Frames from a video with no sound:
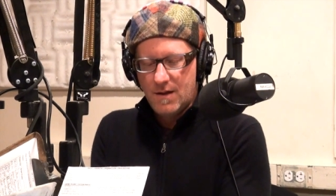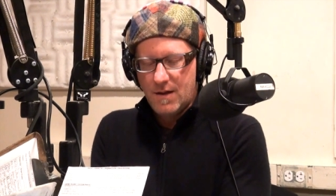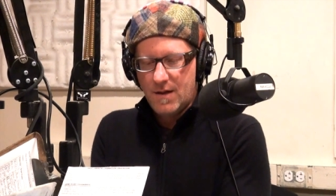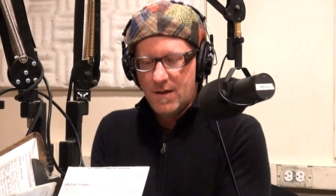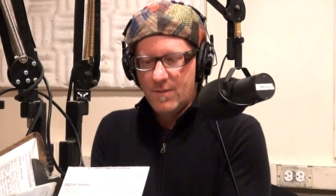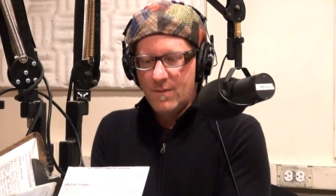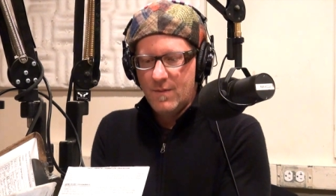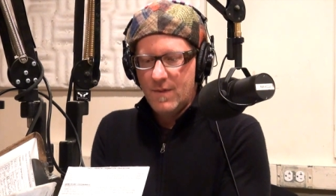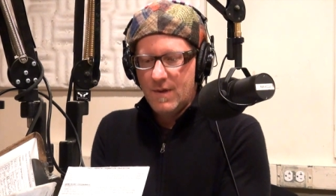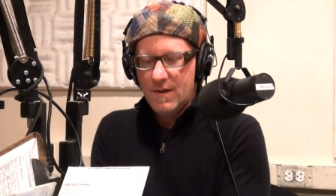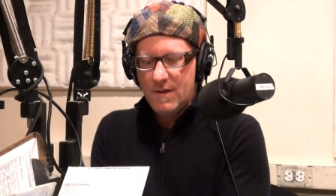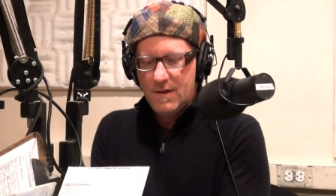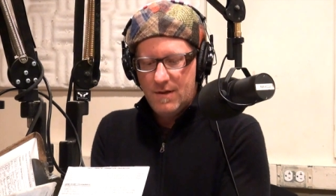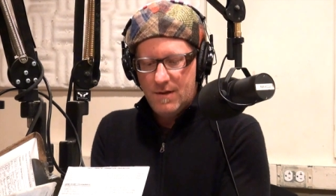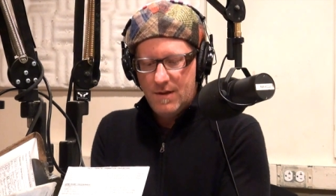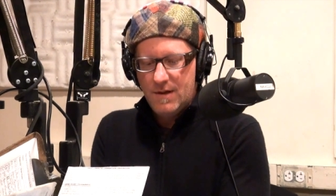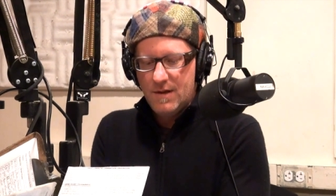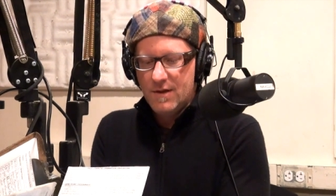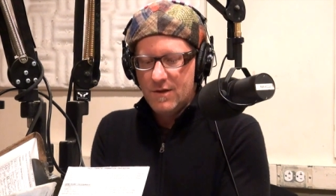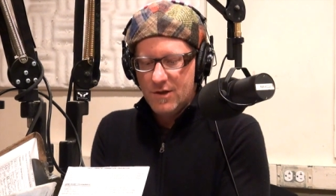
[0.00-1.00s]
Um, it
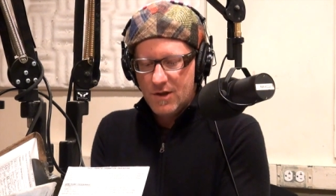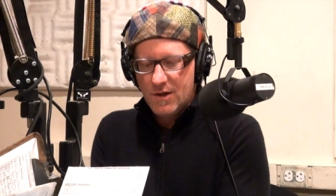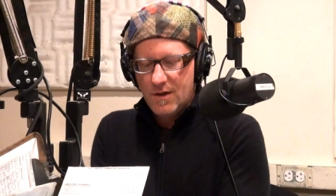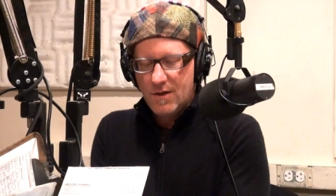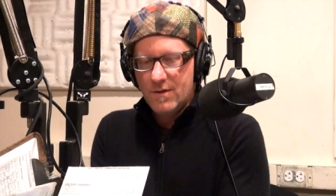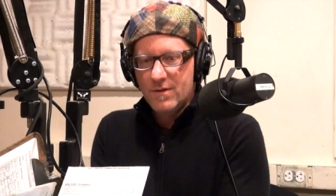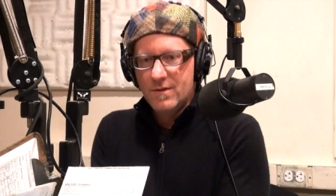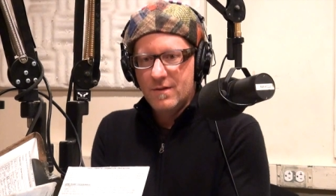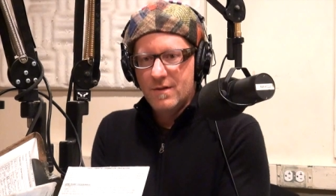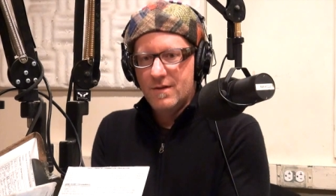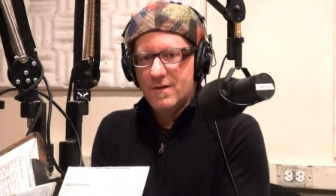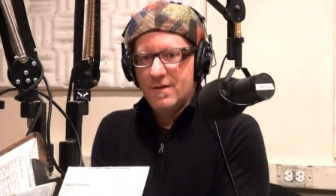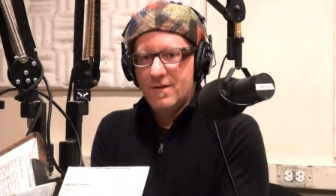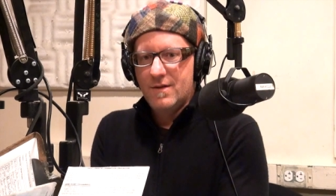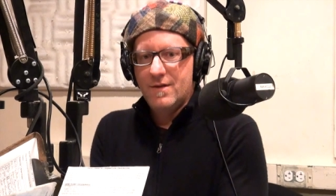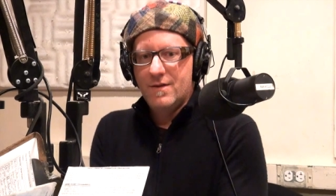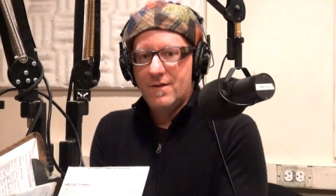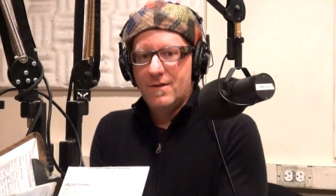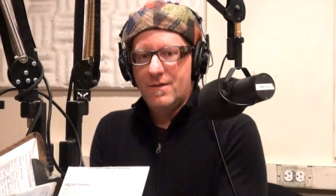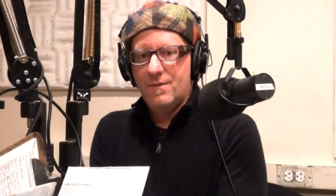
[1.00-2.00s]
it shows. It's
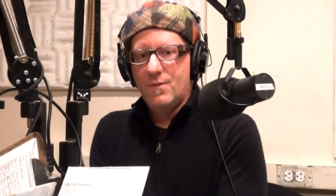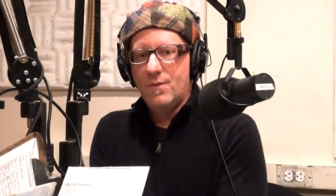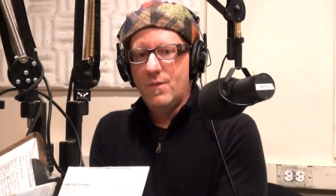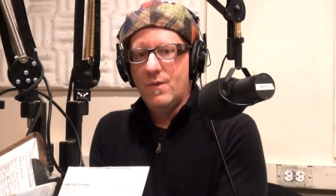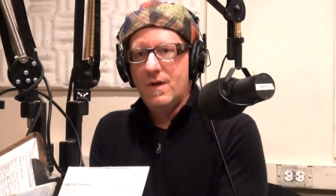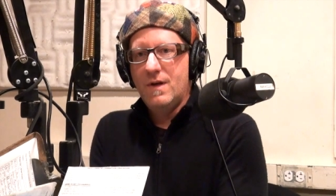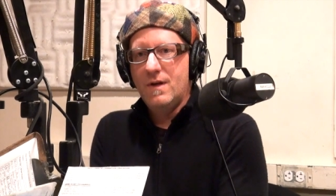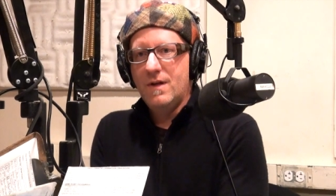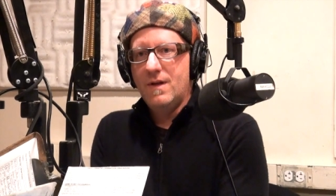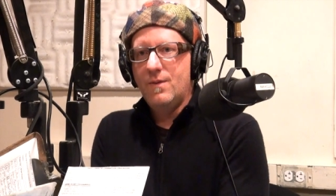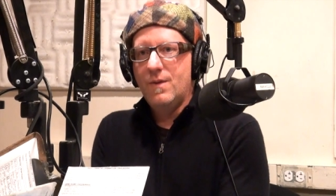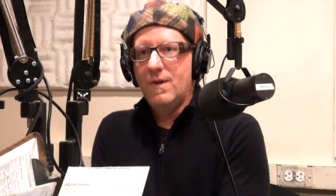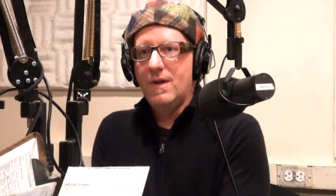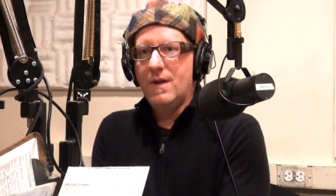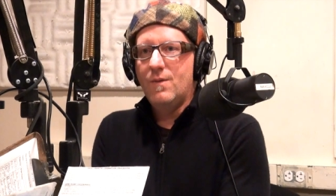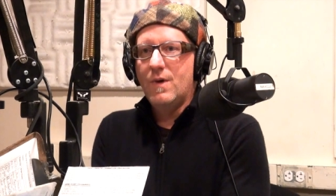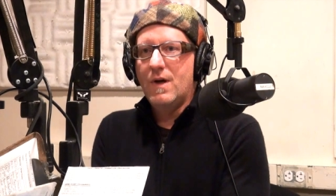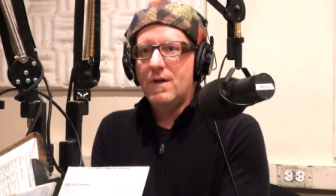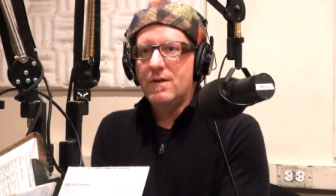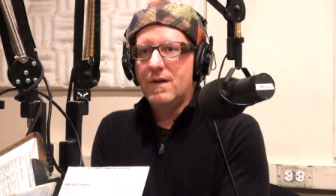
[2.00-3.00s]
just really,
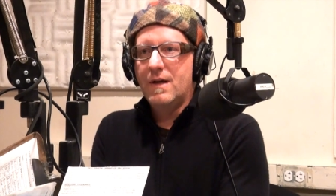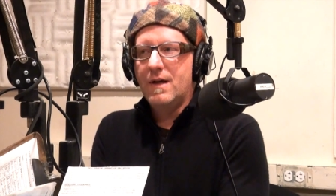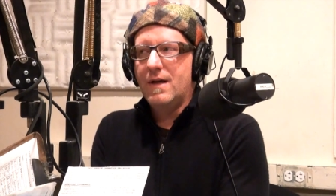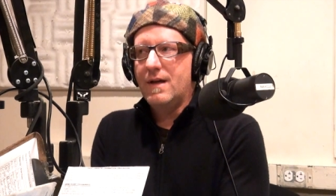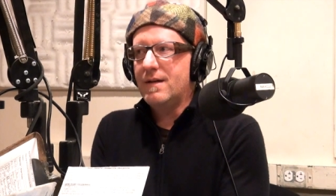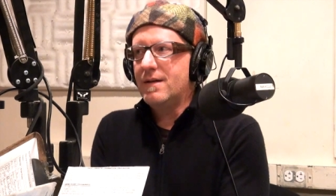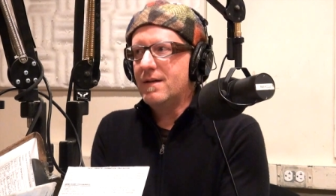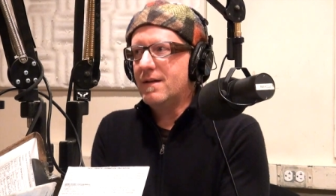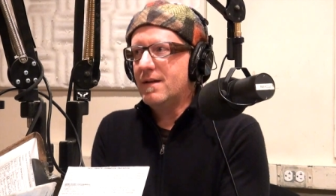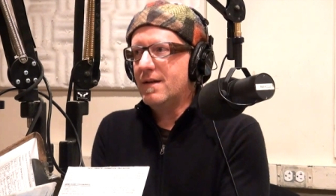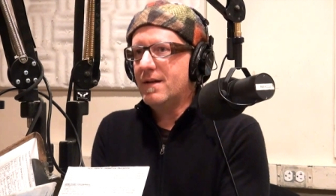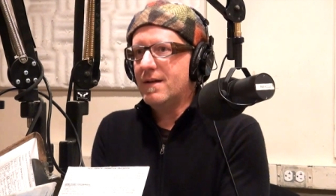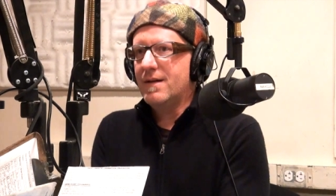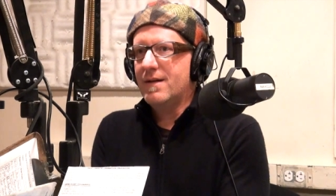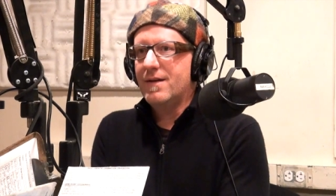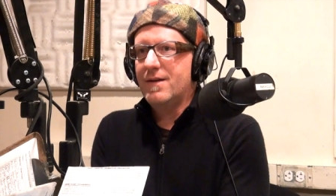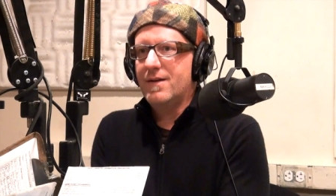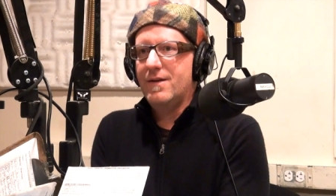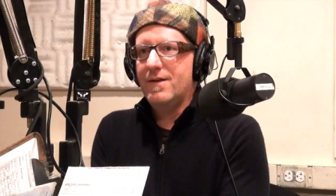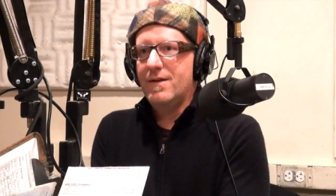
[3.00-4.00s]
really well done,
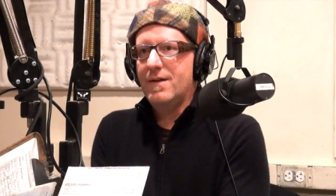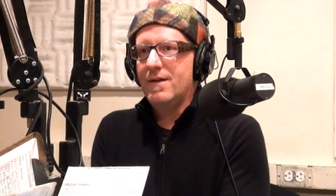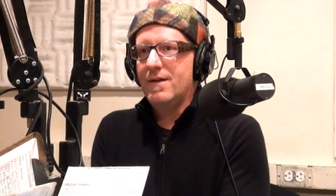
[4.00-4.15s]
and